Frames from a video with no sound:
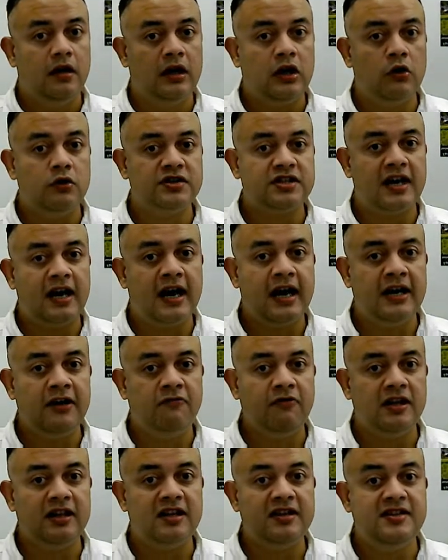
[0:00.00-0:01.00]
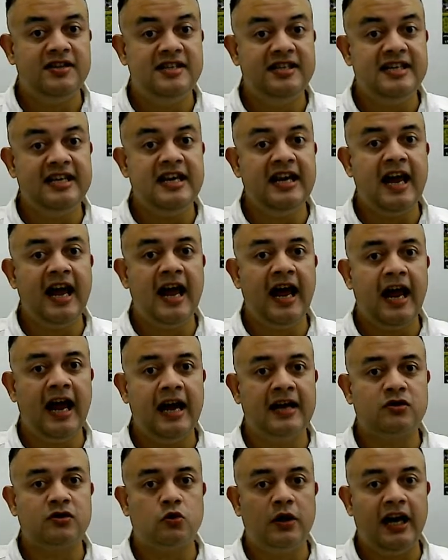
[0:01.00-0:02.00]
Now it's aligned with
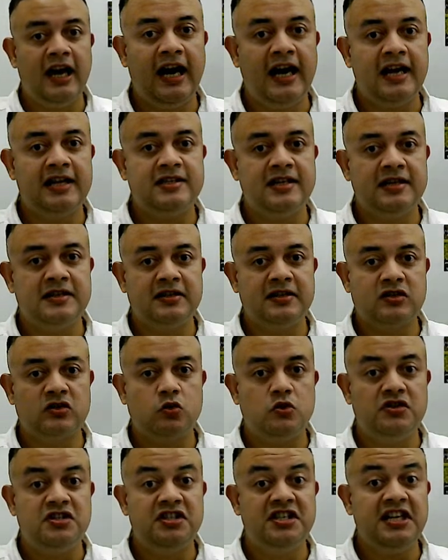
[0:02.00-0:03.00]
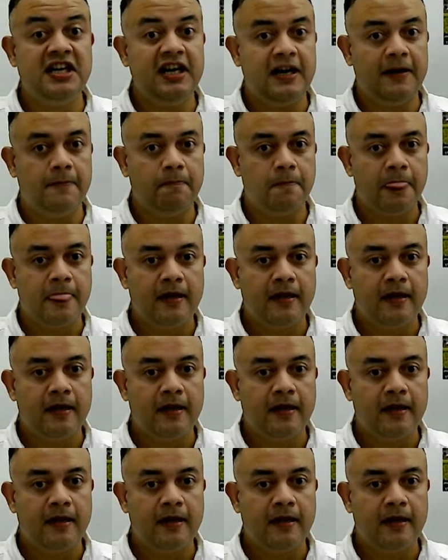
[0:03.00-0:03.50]
GAA. So A changes to G.